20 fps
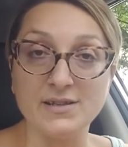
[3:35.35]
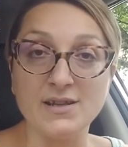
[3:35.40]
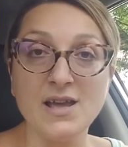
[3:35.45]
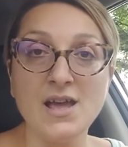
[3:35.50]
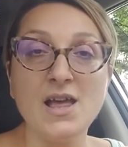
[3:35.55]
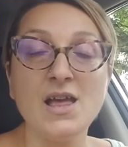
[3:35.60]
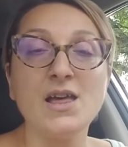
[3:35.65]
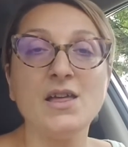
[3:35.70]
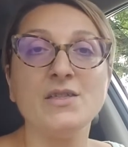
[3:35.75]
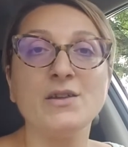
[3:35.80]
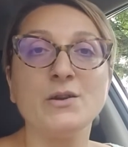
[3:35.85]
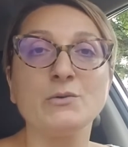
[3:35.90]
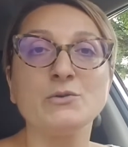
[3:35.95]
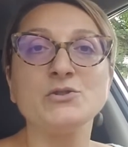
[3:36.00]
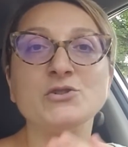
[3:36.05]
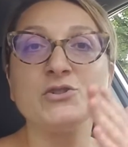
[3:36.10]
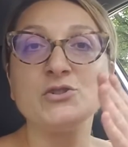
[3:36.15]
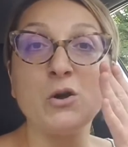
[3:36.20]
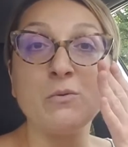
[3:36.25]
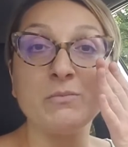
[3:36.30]
There was so
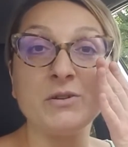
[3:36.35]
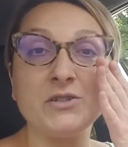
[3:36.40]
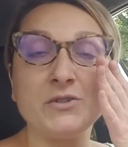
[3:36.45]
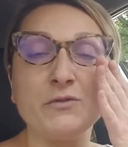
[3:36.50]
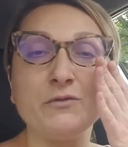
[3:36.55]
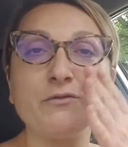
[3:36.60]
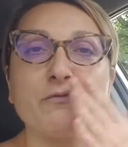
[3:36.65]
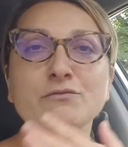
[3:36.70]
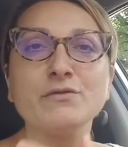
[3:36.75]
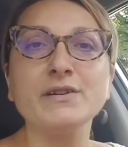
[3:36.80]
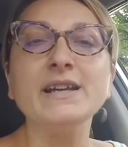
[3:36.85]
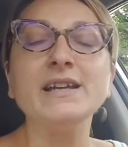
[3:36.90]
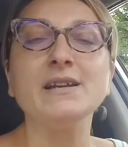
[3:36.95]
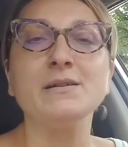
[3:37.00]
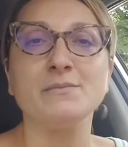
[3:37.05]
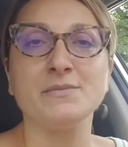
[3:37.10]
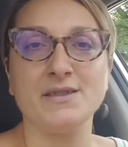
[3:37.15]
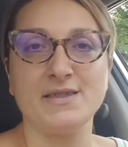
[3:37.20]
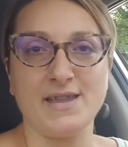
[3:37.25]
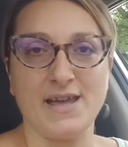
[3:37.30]
much freedom in
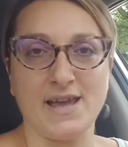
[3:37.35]
that.